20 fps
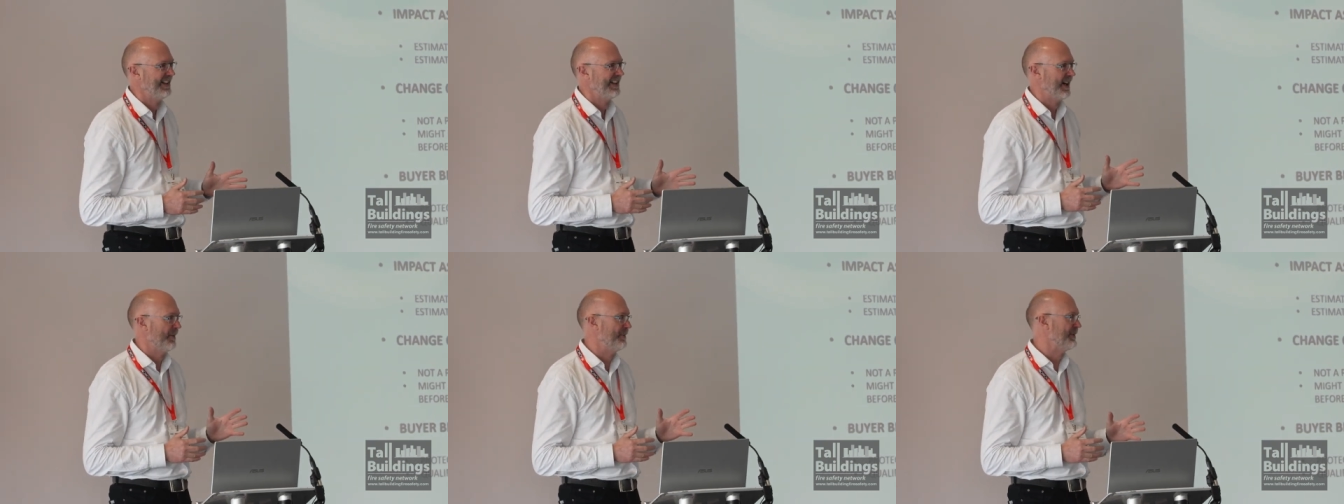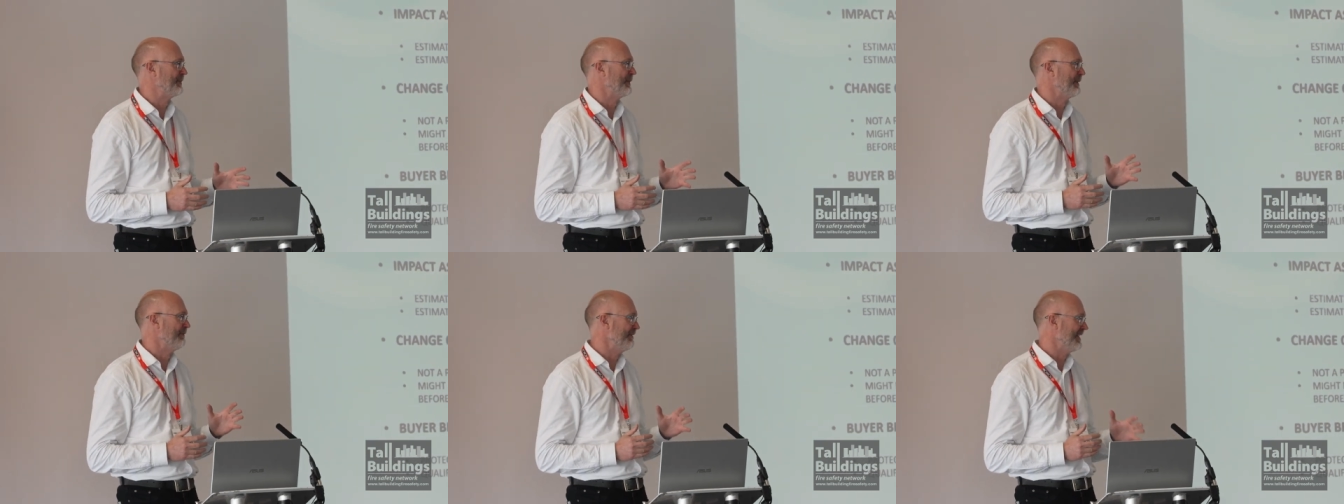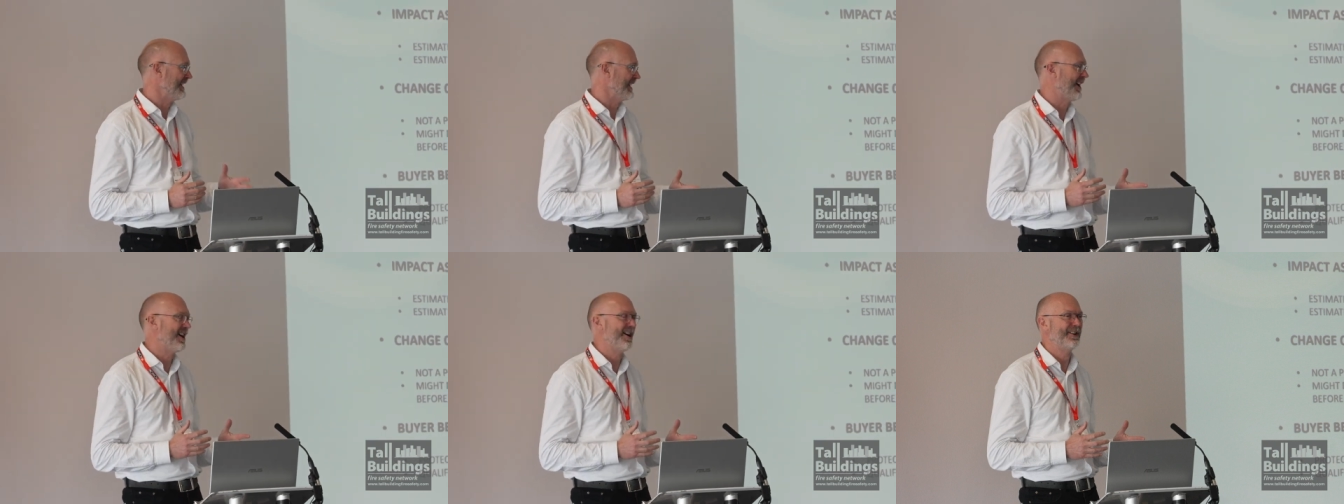I mean, it's been
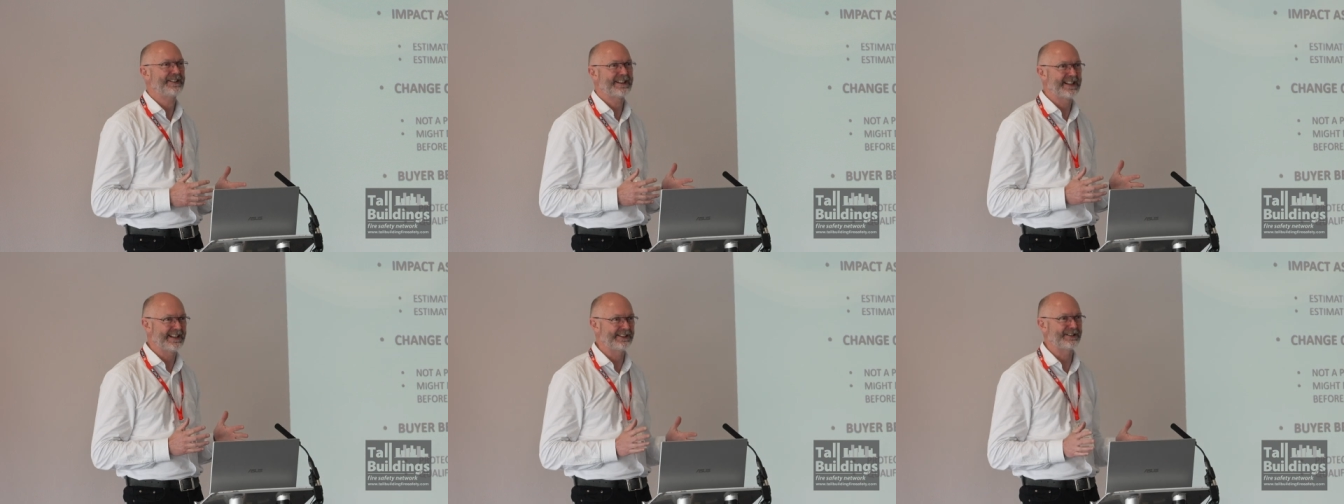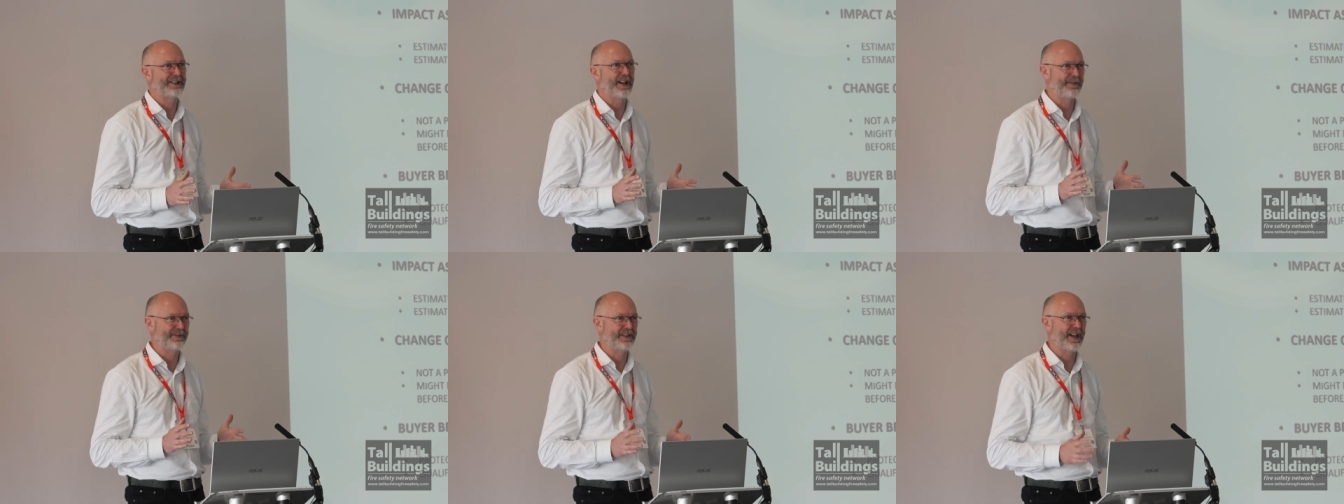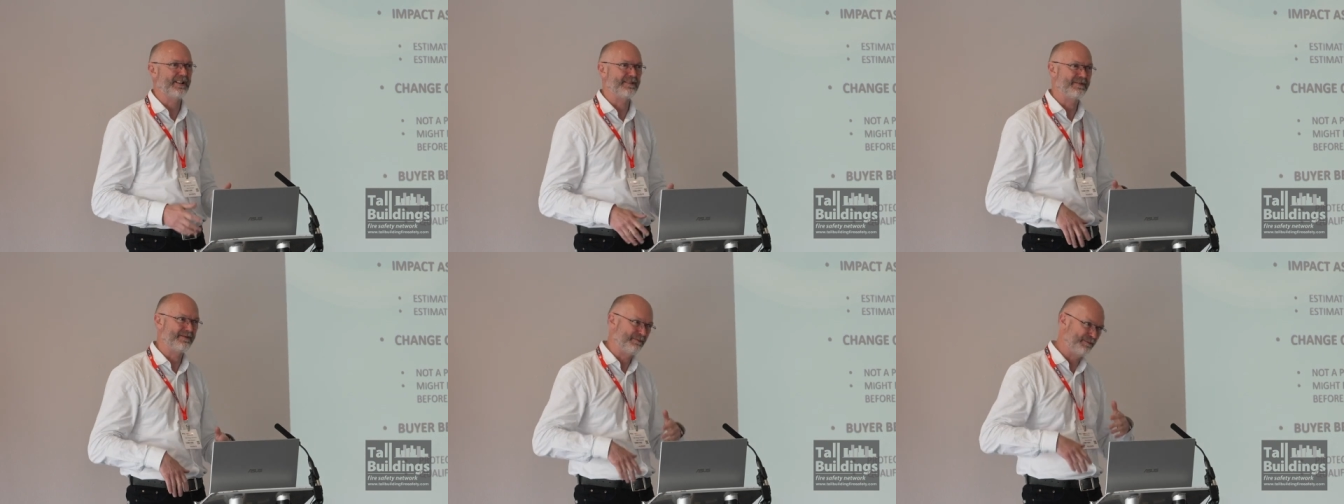really hard to get stuff
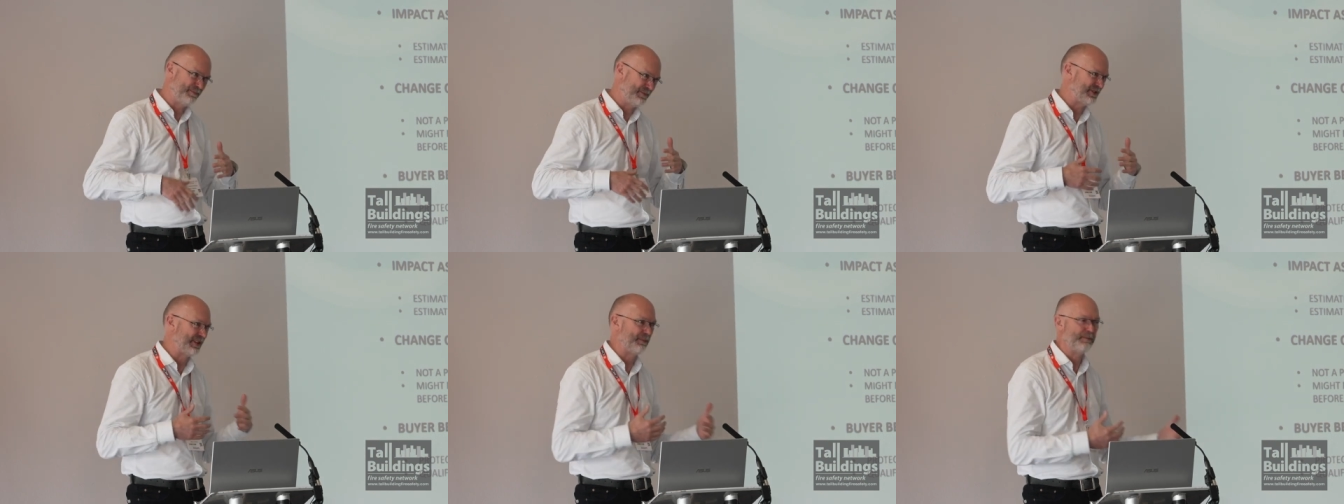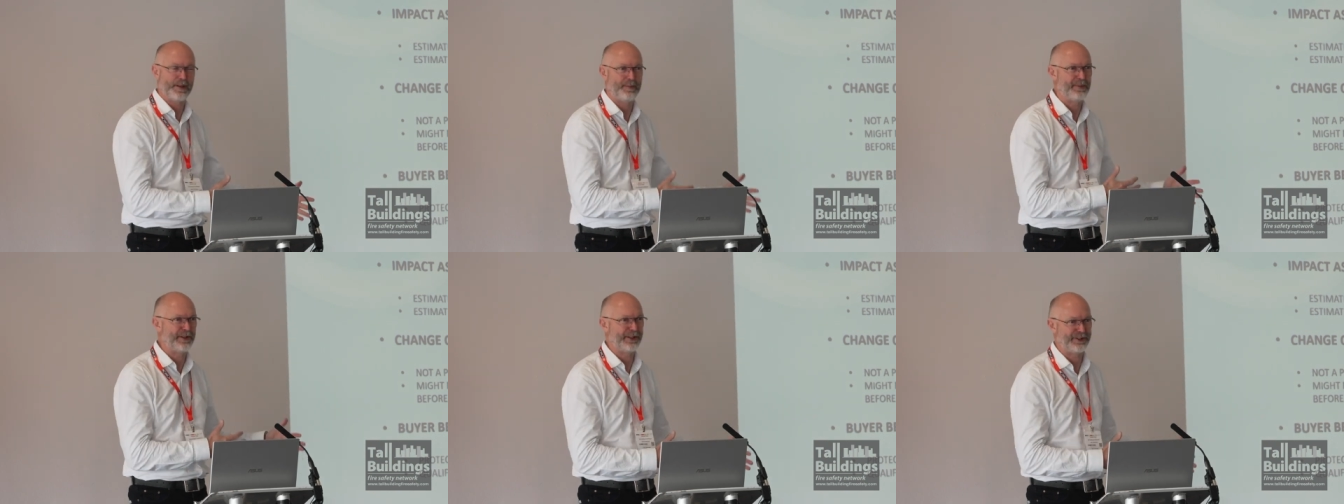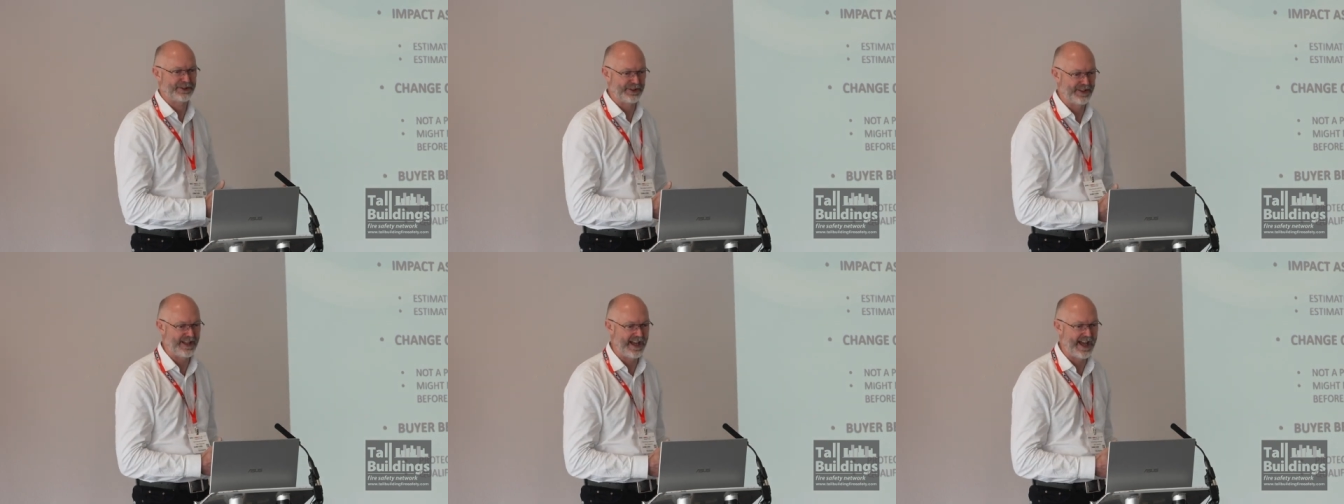done simply
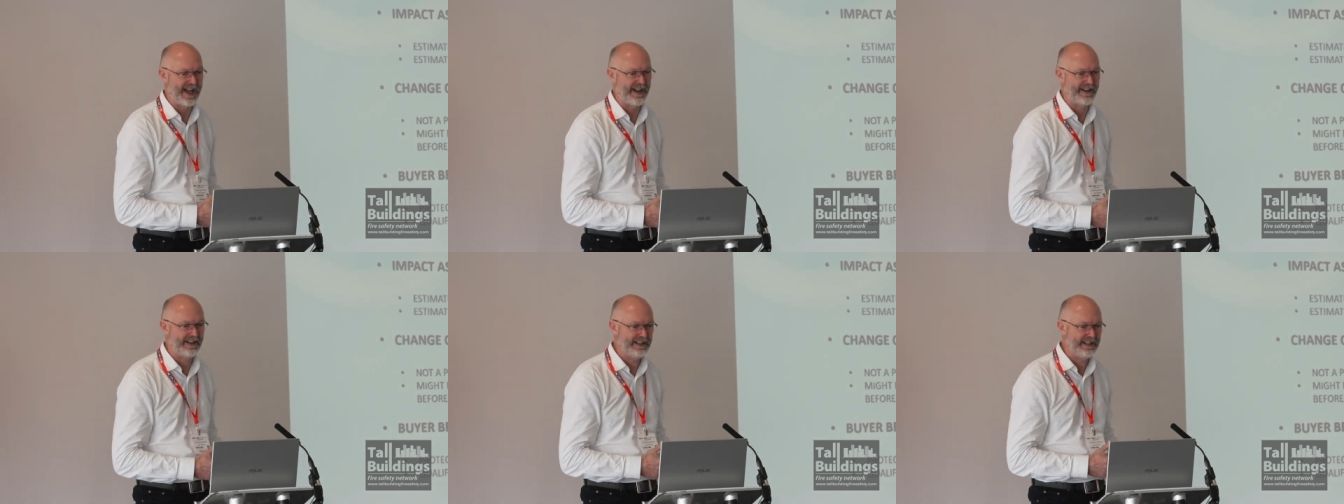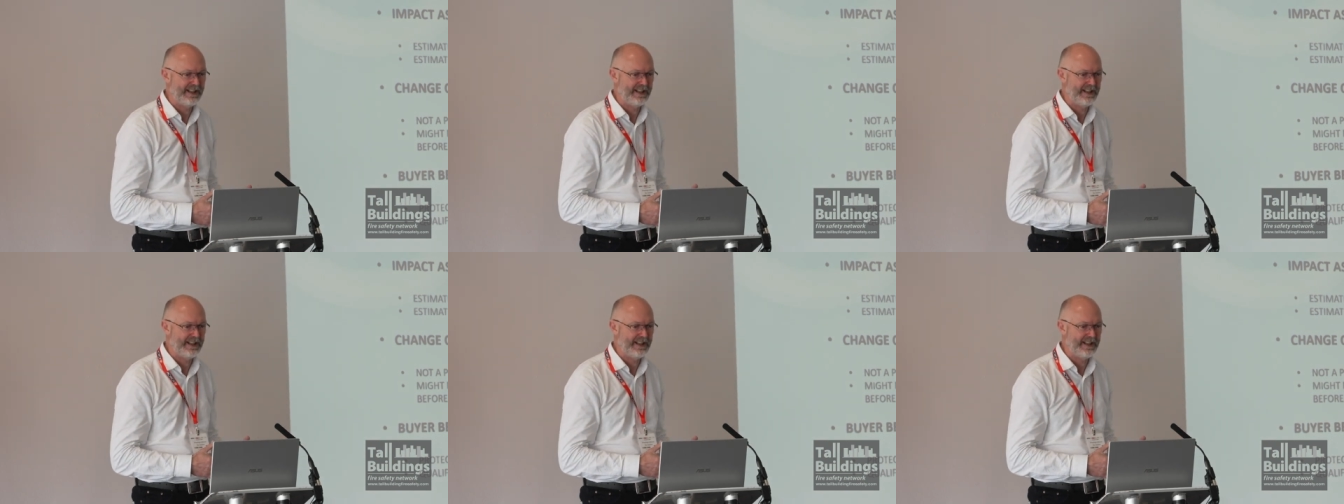because of that.